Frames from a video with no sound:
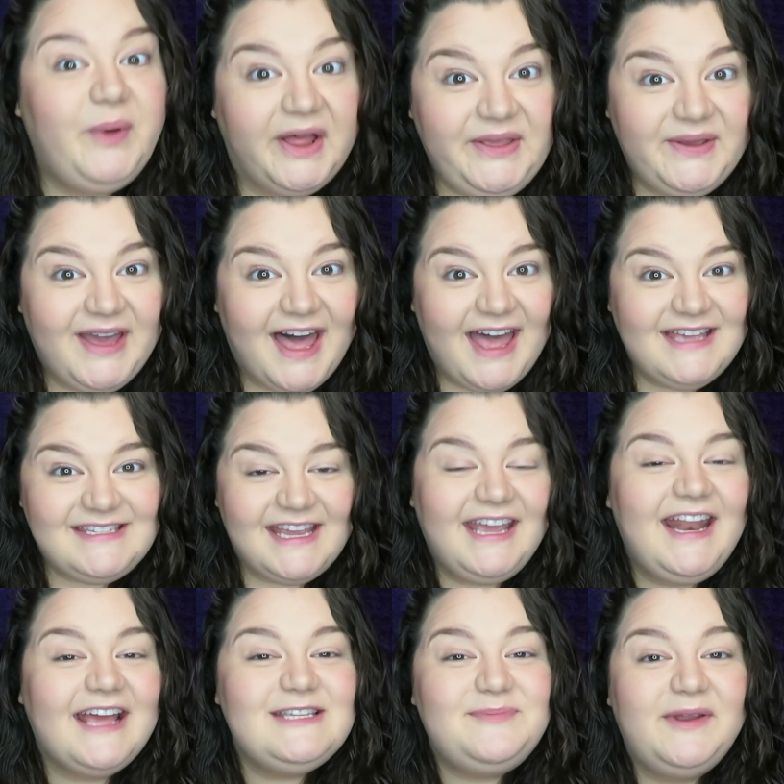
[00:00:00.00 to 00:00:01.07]
Well, you guys,
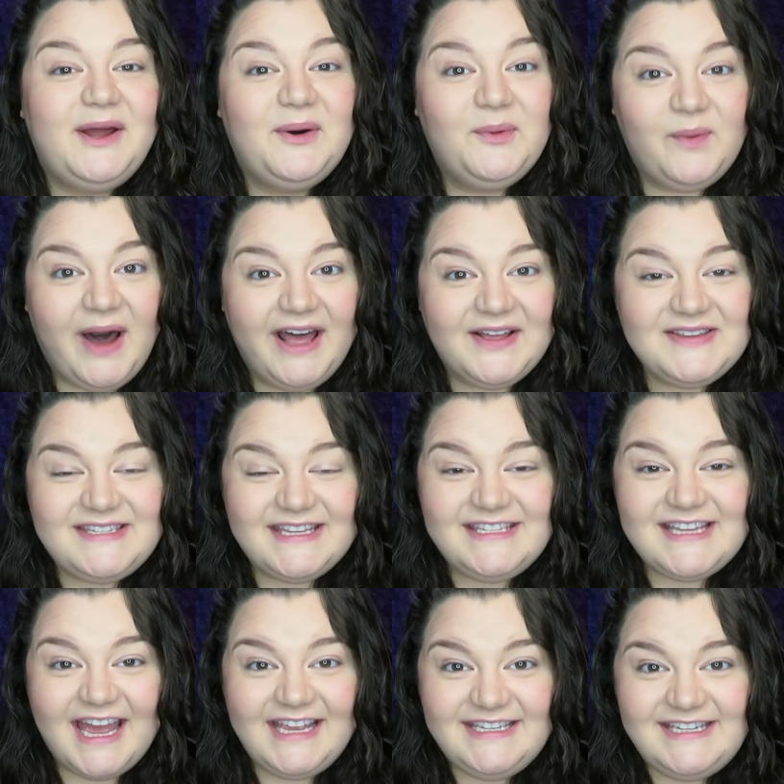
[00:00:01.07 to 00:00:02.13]
it has been a while since
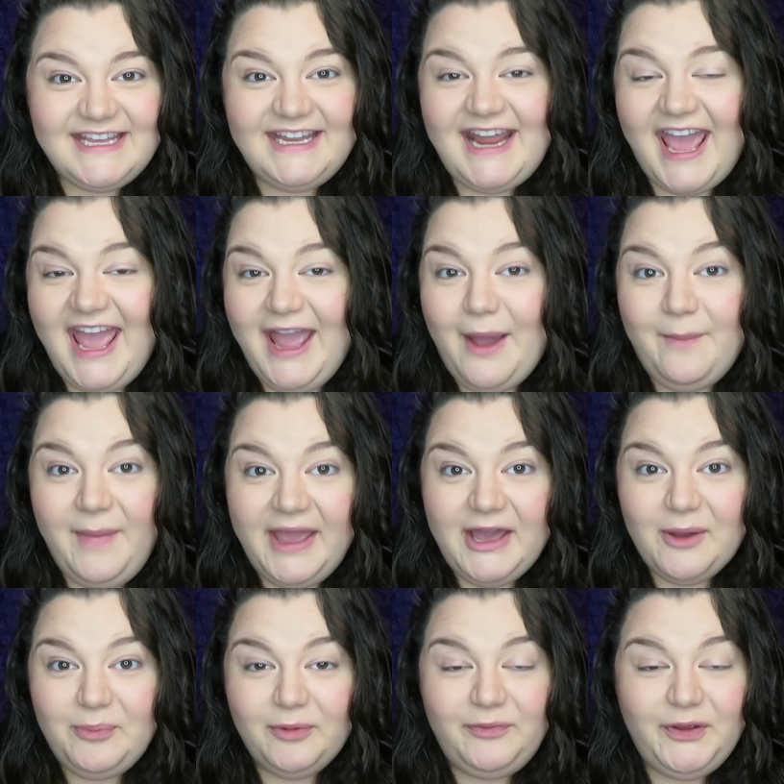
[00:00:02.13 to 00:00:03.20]
I did a
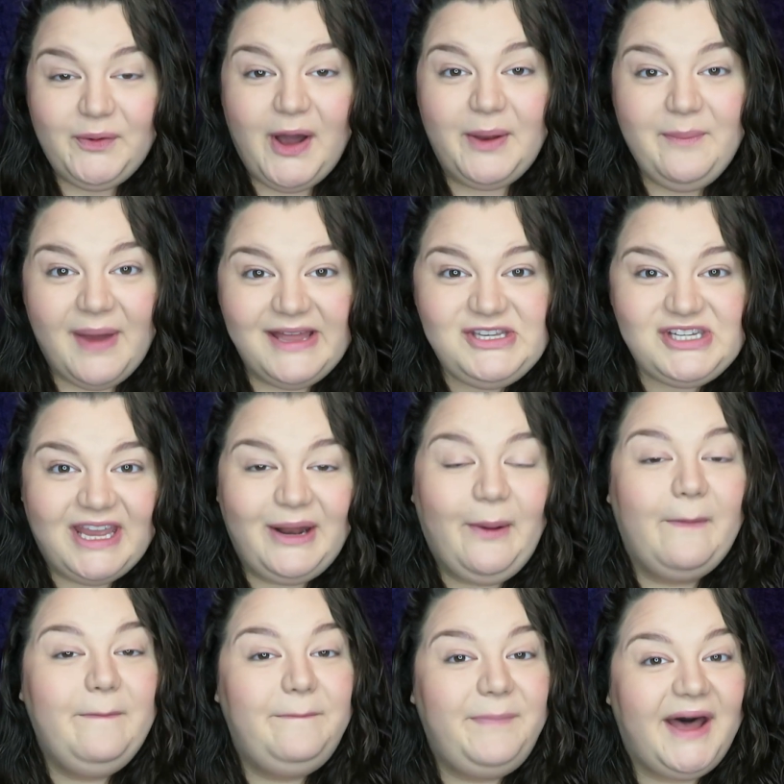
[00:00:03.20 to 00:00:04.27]
makeup review on my
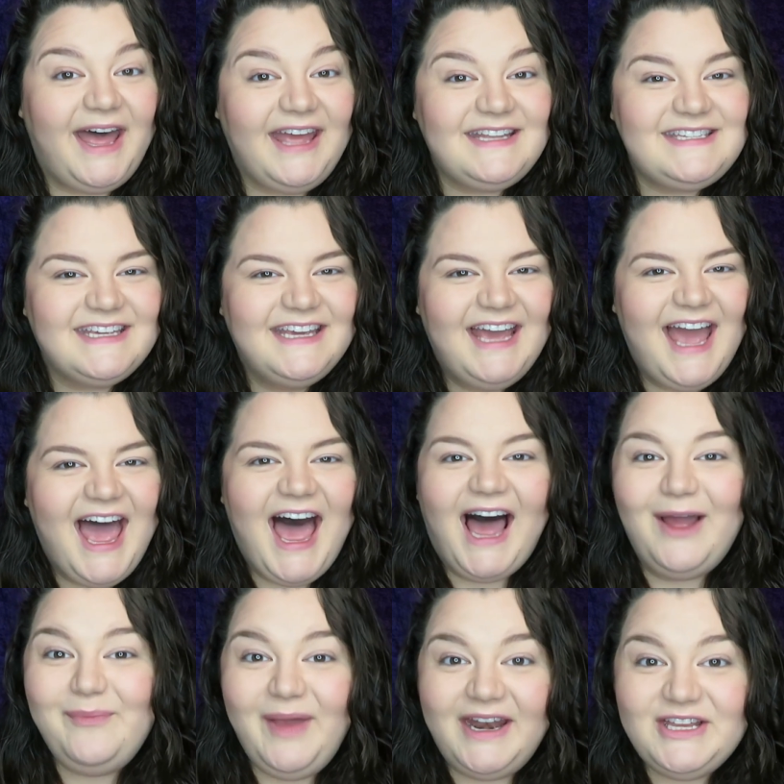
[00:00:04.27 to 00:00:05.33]
channel, but
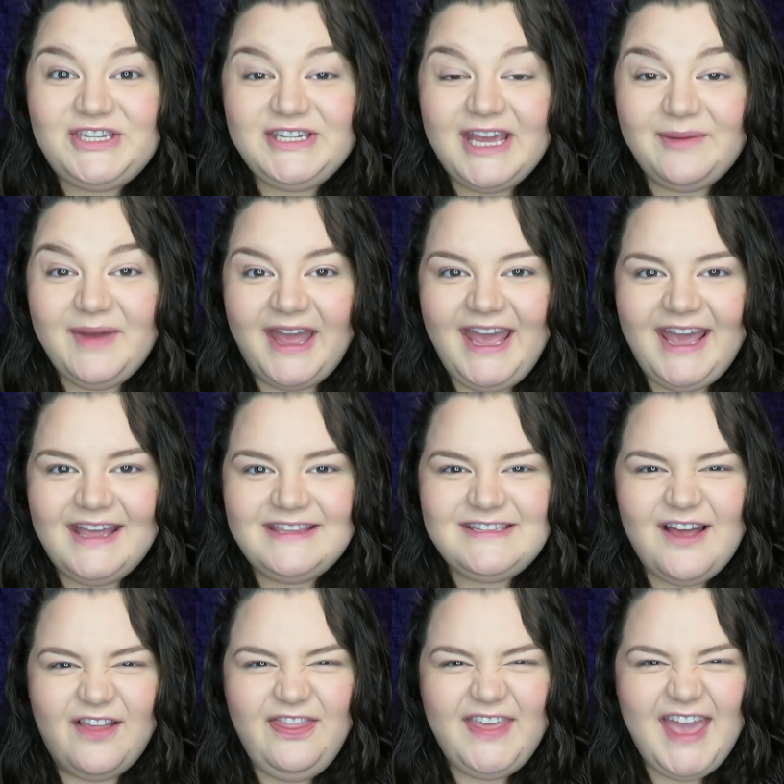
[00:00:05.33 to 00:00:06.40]
I managed to get my hands
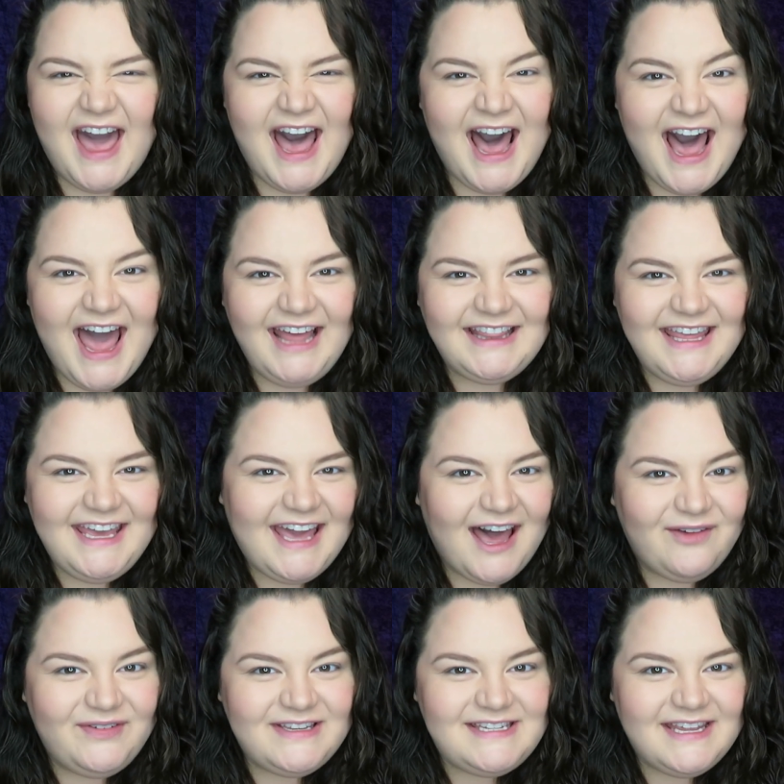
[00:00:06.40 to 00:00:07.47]
on the highly
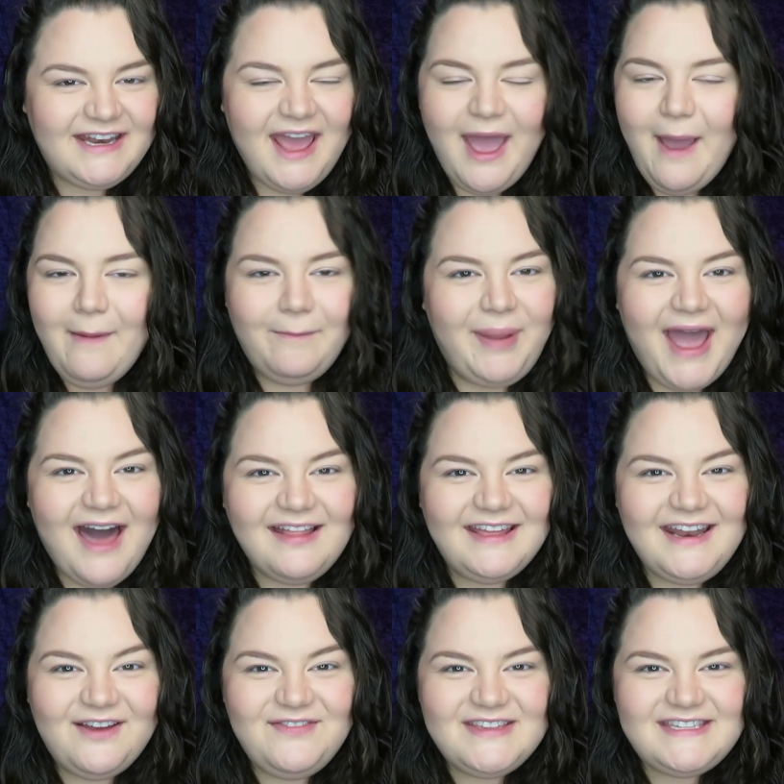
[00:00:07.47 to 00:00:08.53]
coveted
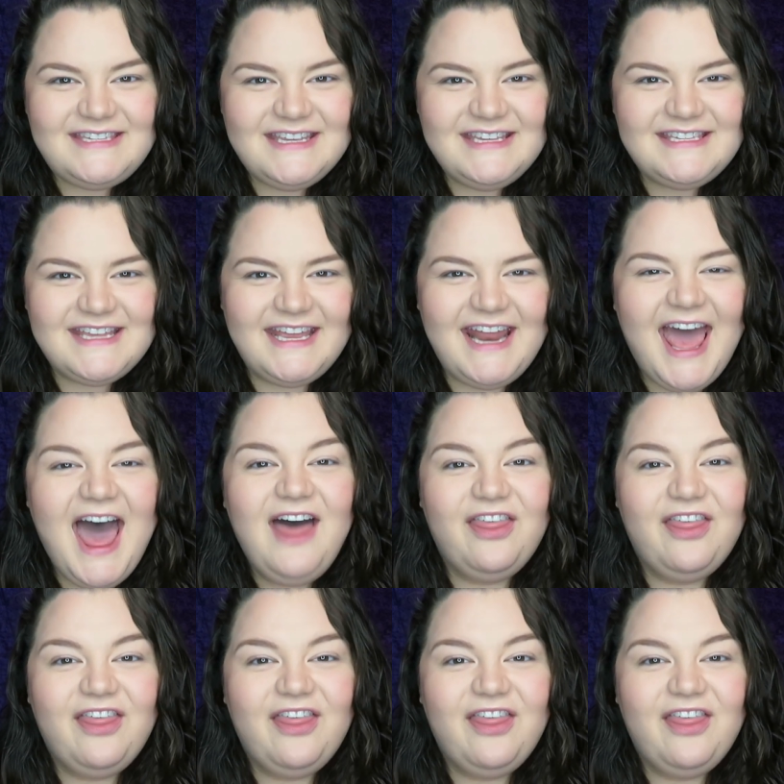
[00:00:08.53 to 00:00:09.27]
palette of the season.